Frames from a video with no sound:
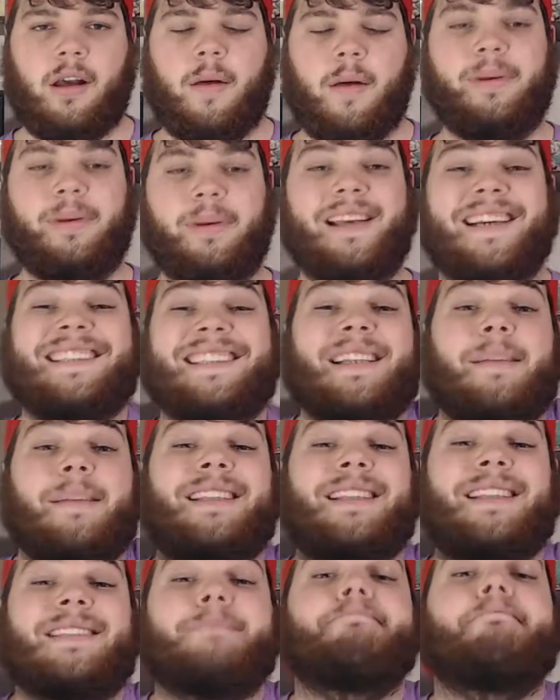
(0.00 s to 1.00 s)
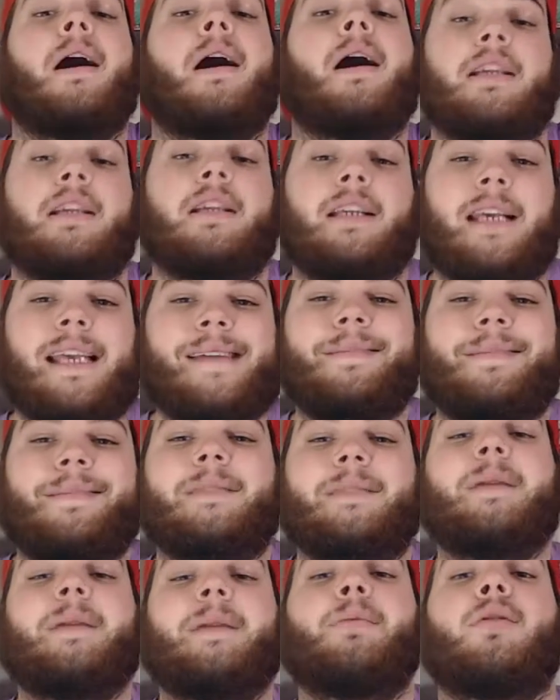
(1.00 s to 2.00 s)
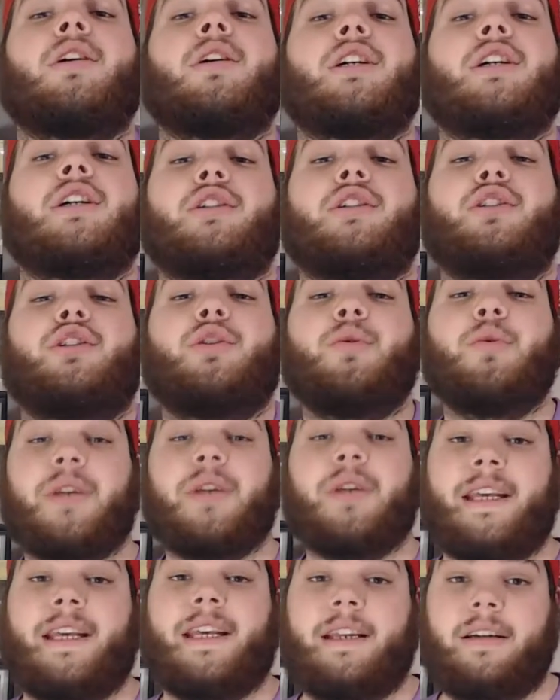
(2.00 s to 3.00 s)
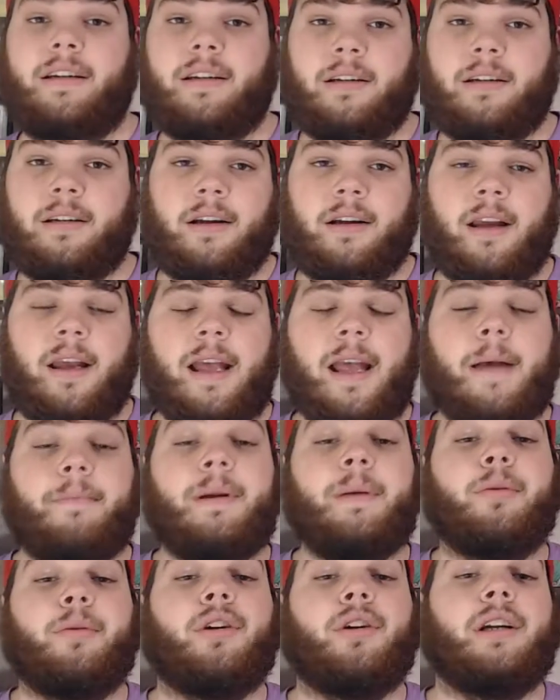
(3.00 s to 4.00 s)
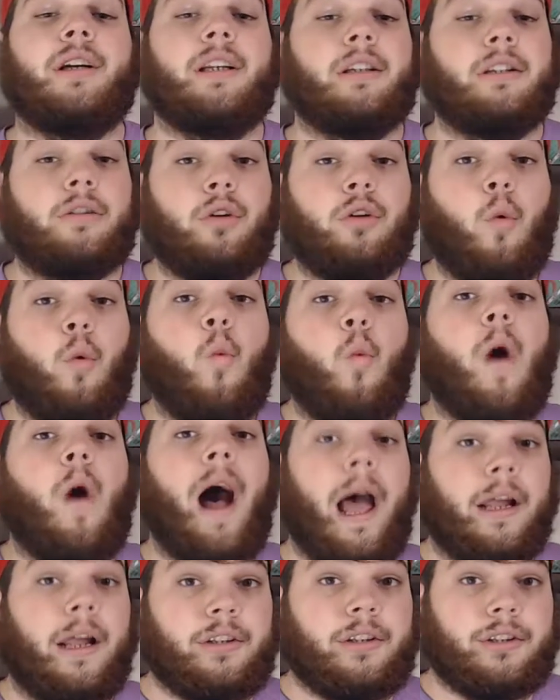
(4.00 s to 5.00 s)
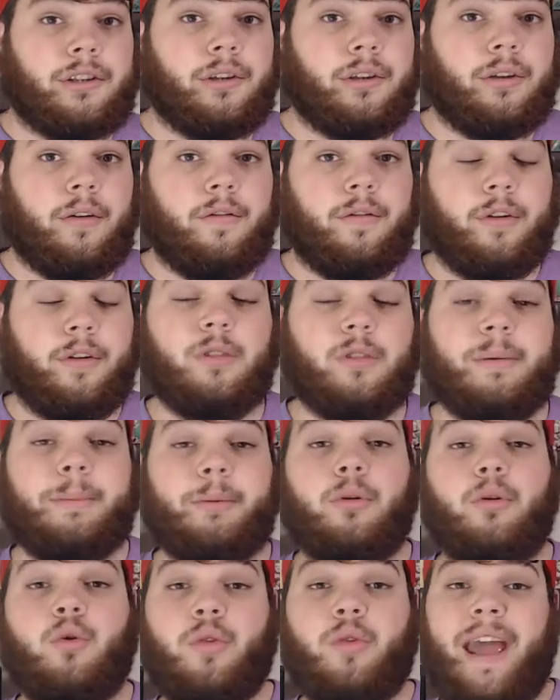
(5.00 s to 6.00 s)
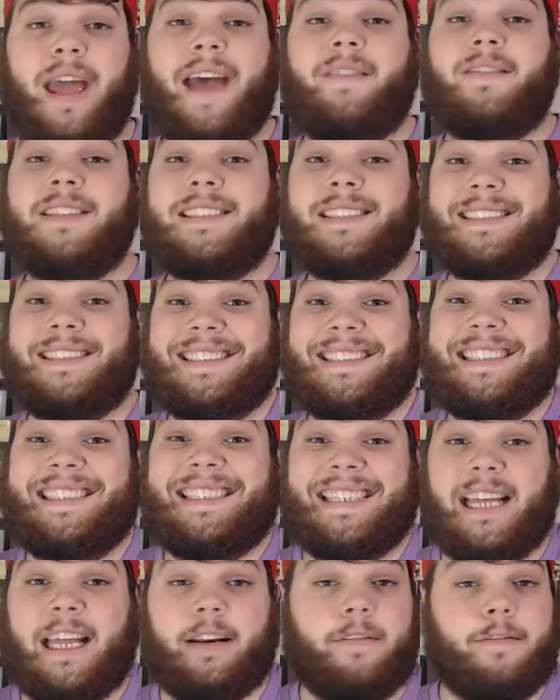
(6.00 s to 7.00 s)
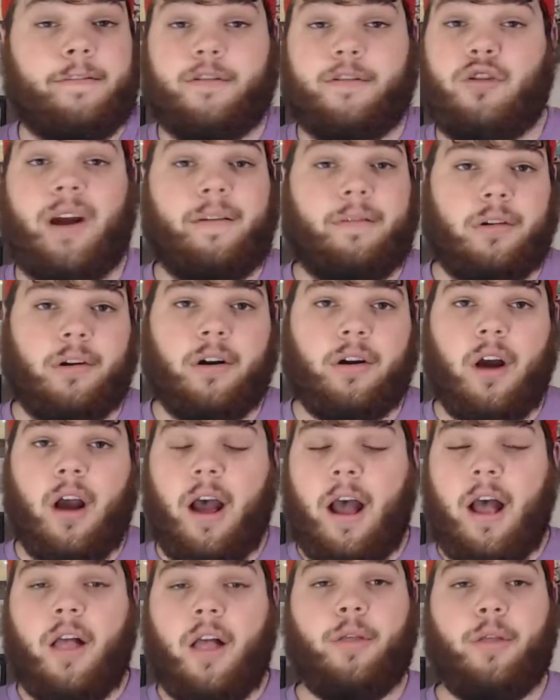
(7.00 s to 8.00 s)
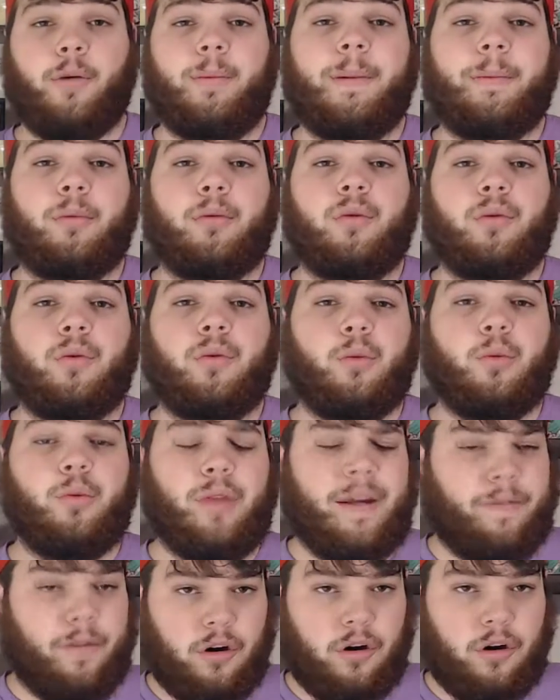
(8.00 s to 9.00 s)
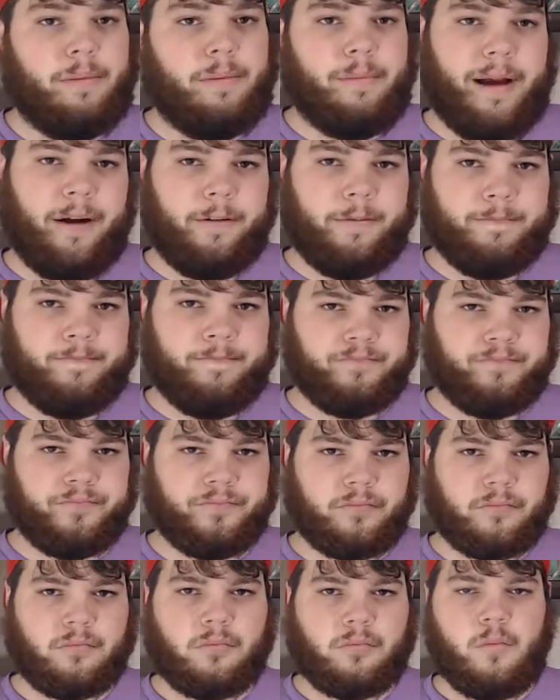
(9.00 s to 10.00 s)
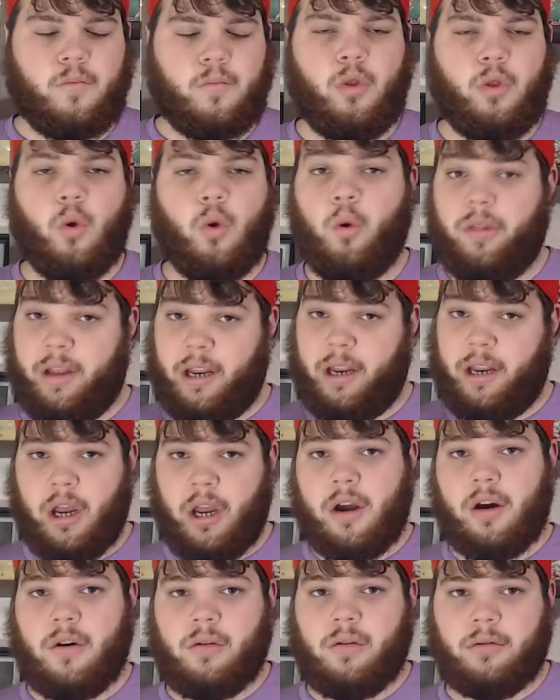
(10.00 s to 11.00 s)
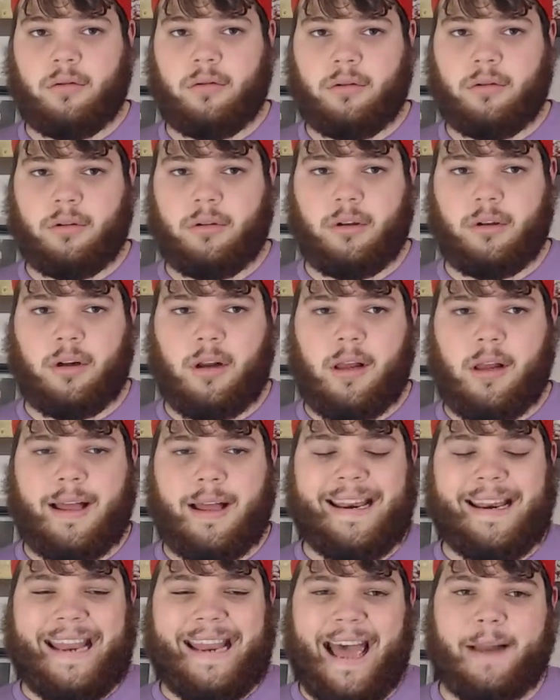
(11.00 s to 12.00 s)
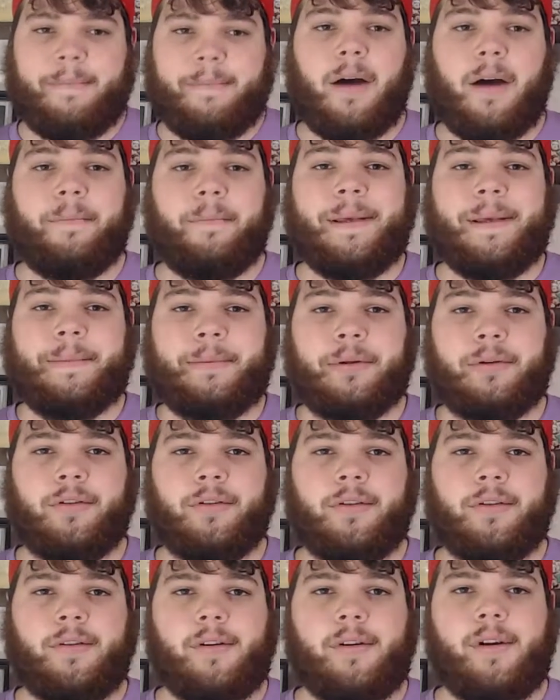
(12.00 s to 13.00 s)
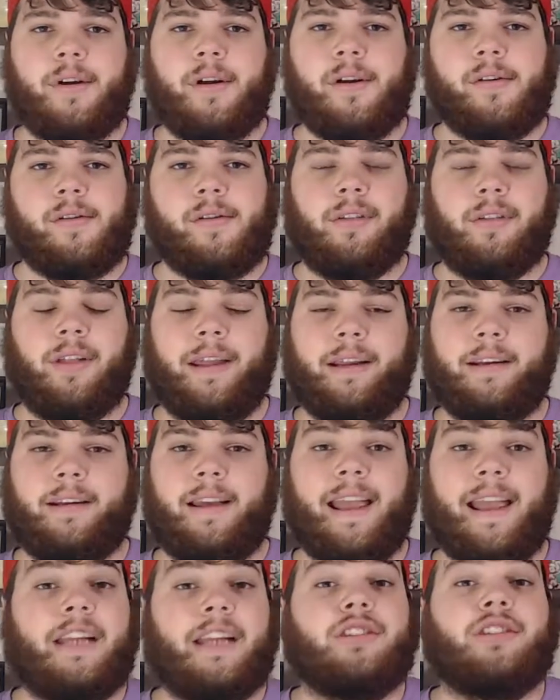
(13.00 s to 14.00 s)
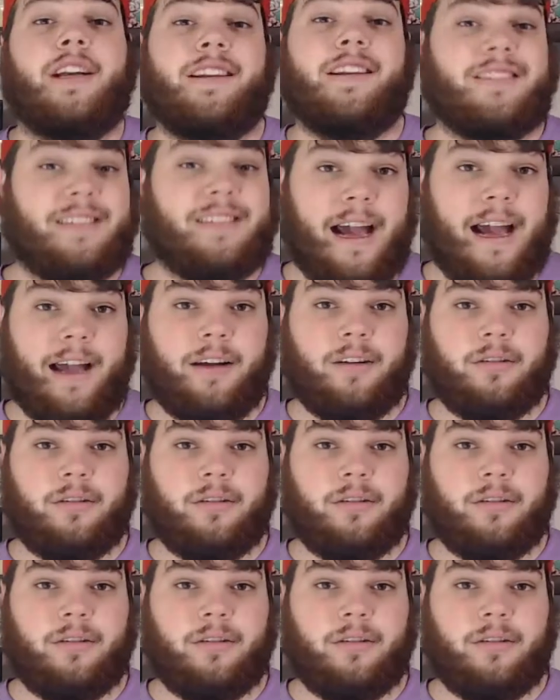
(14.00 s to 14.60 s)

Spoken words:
Because it means money. It means people are going to tune in. People are going to watch for those people who they haven't seen in forever. Those people who they've heard about or they know. Not about people like AJ Styles